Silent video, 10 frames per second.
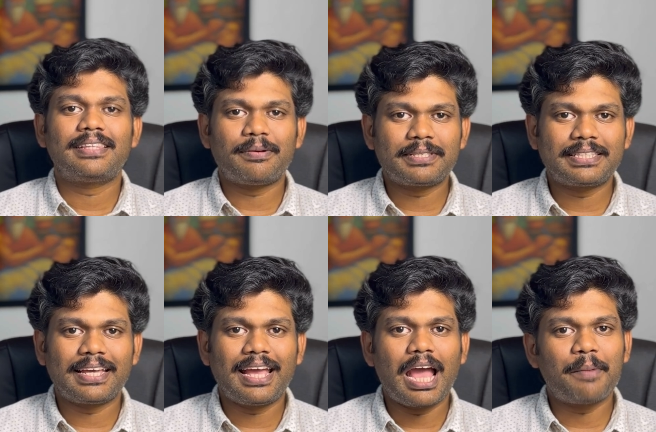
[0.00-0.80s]

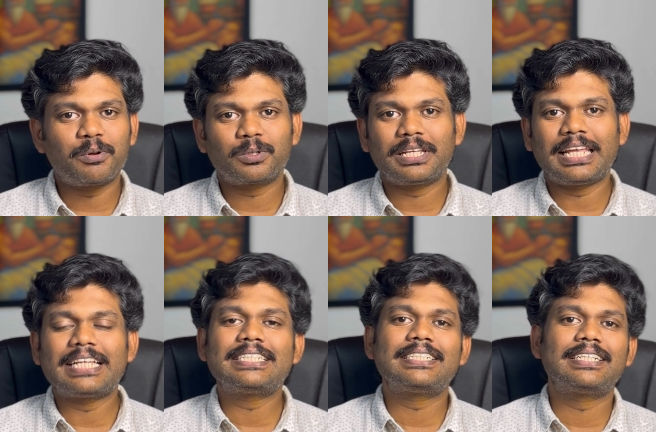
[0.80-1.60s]
Namaste, I'm Dr.
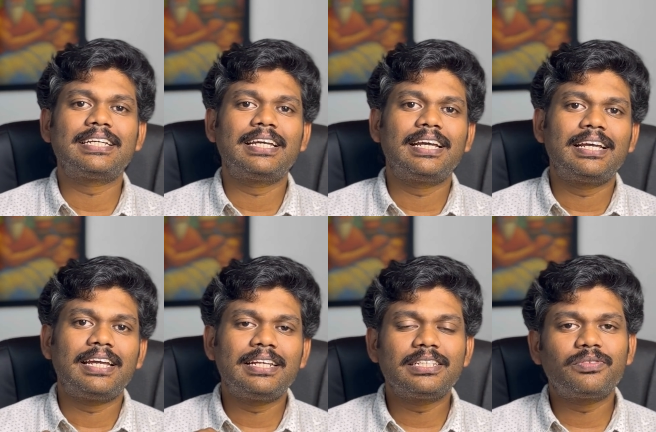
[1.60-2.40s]
Dheeraj.
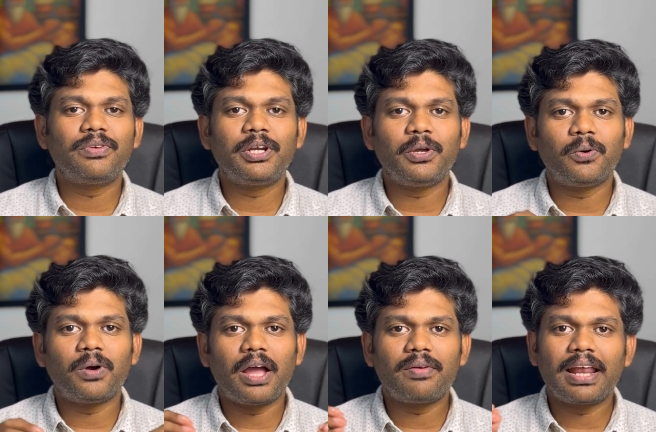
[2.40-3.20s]
In this video,
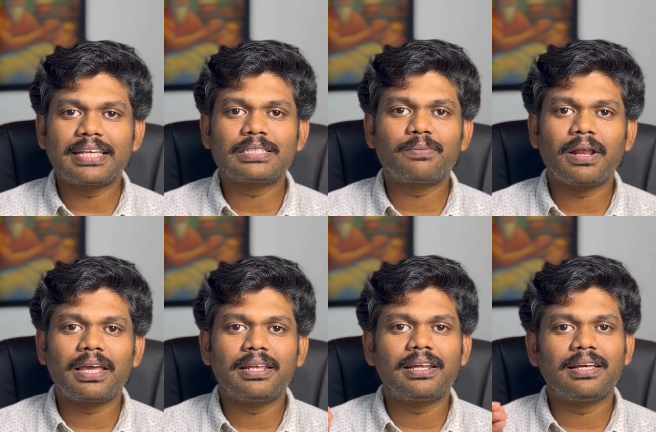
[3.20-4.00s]
I will
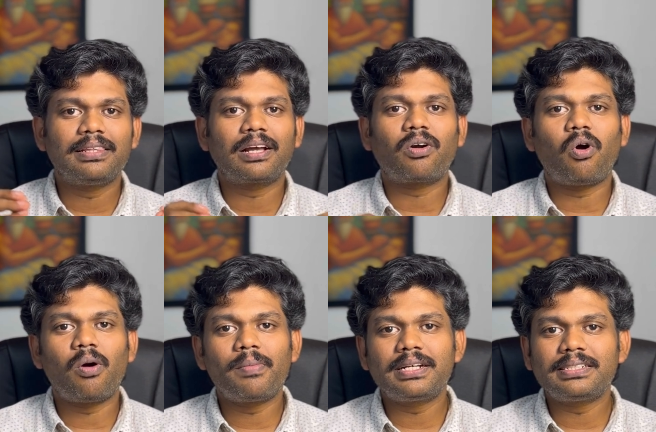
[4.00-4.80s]
explain the
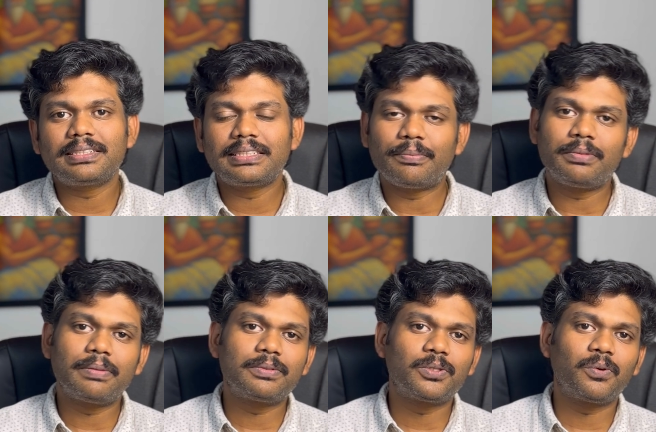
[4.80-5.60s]
common
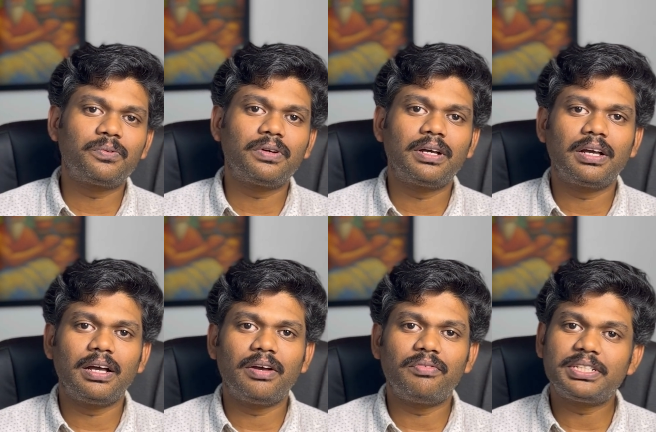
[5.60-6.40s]
symptoms of
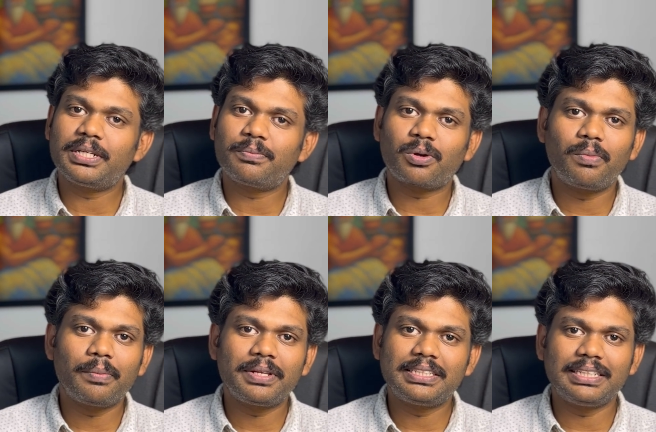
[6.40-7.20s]
vision
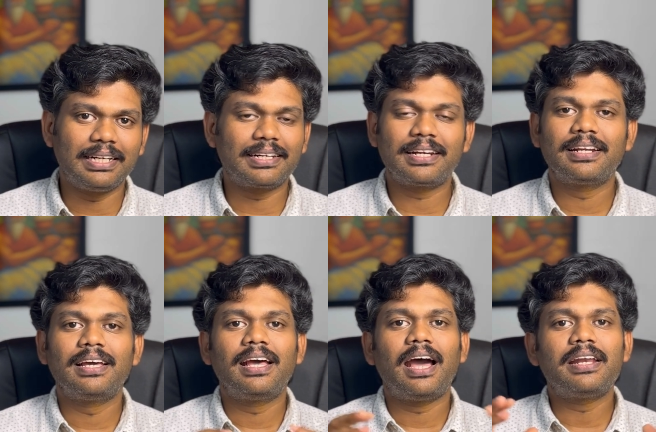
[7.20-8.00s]
problem in children
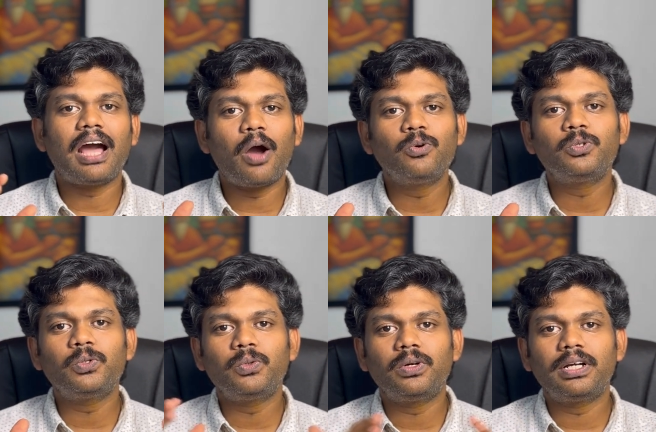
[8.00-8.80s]
and how
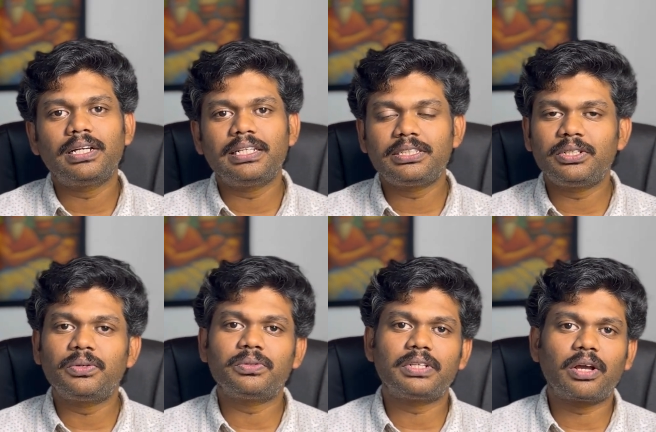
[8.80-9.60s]
to
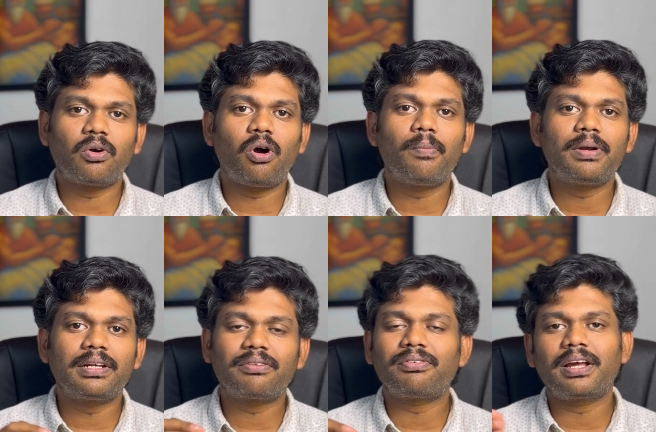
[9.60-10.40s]
distinguish a common
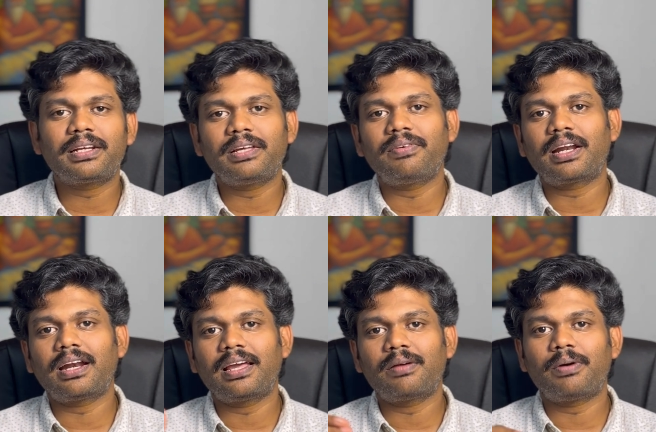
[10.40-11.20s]
refractive error
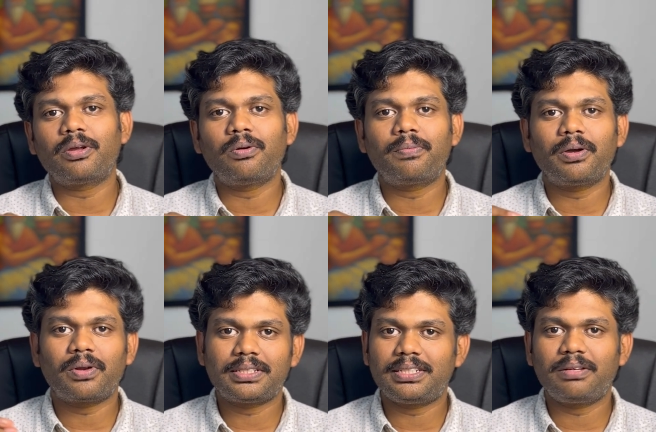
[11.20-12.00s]
like myopia
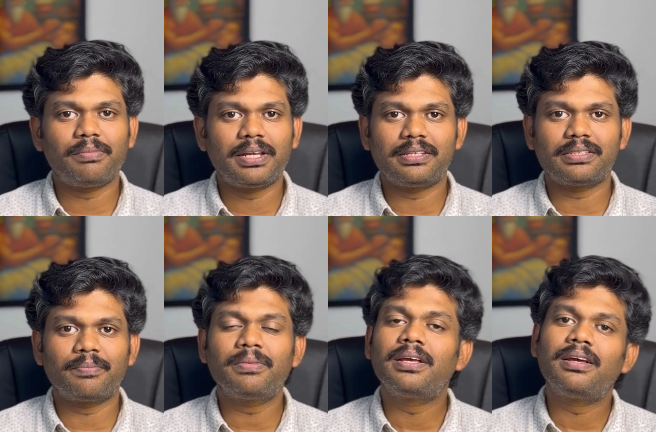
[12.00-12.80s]
or
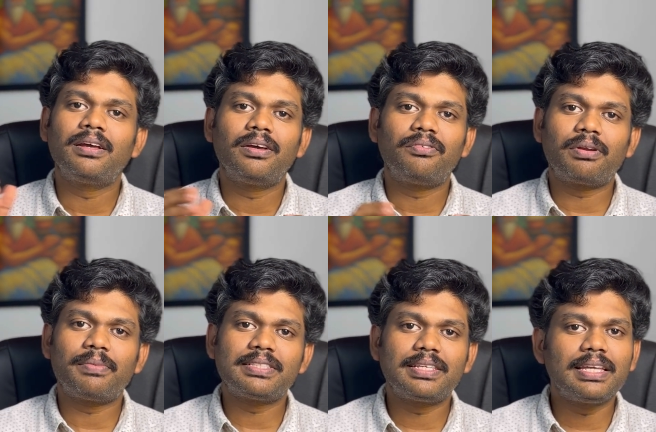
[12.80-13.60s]
astigmatism from
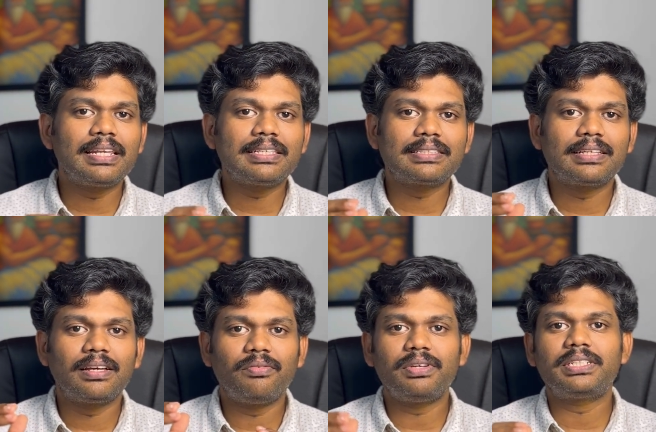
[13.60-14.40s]
a serious
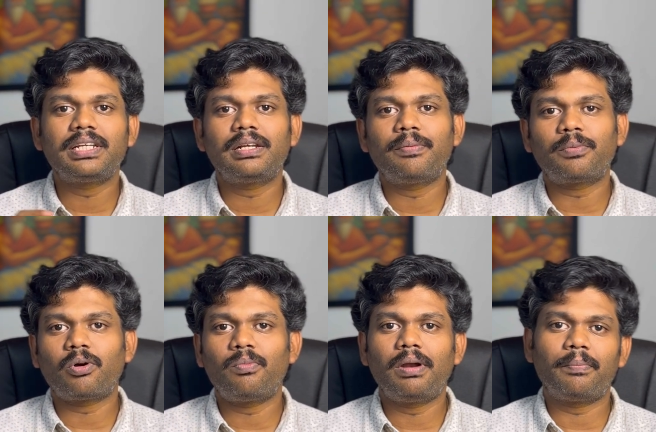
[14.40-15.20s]
vision
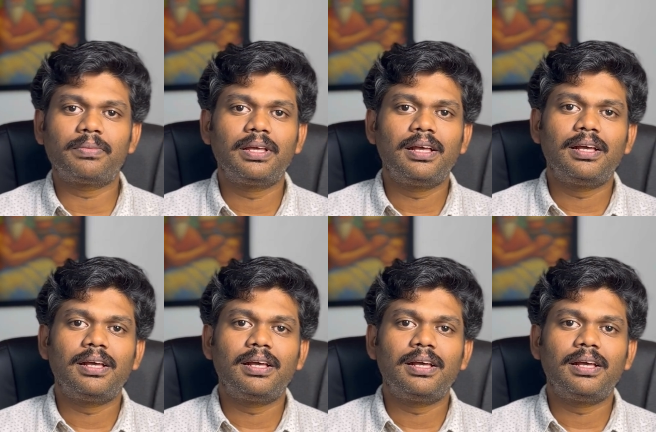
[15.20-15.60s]
problem